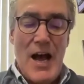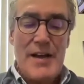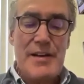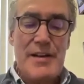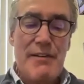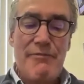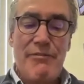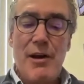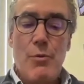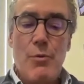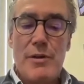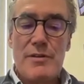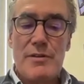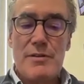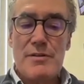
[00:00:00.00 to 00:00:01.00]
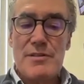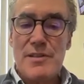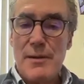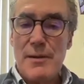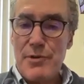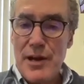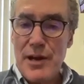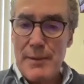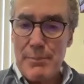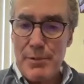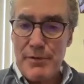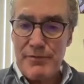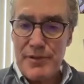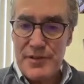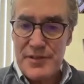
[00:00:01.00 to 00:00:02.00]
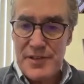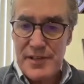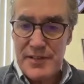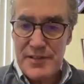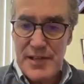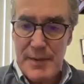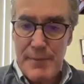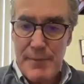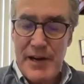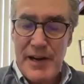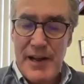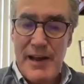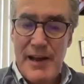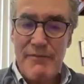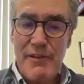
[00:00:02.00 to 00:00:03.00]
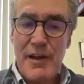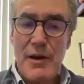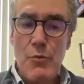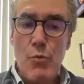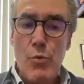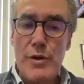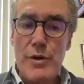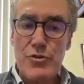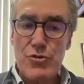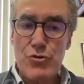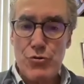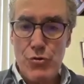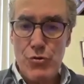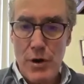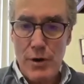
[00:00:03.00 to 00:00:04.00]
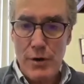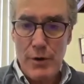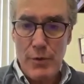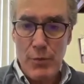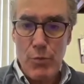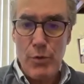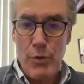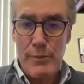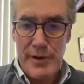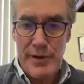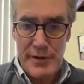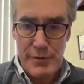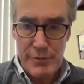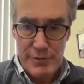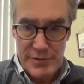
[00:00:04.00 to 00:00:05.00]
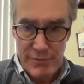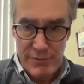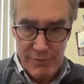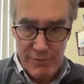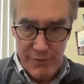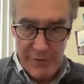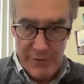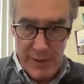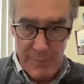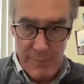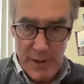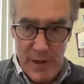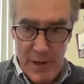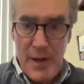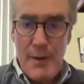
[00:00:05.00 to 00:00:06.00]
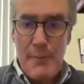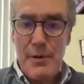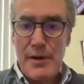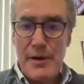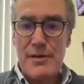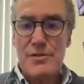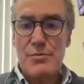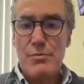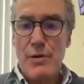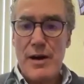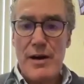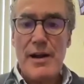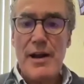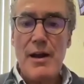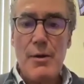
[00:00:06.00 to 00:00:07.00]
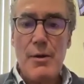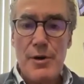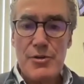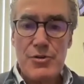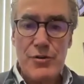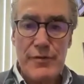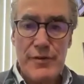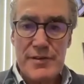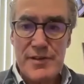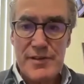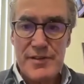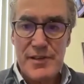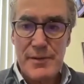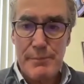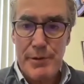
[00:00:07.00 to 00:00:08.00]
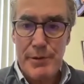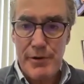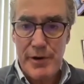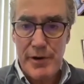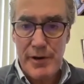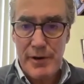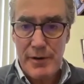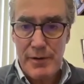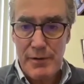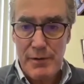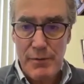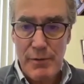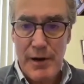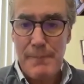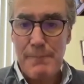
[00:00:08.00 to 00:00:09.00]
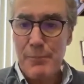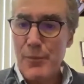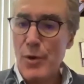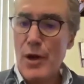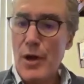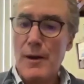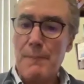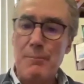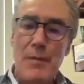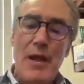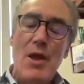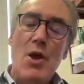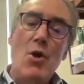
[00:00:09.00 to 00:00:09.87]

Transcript: identify what subtype of disease they might have and which drug would be useful for them. Because right now, much of this is empiric, right? Um,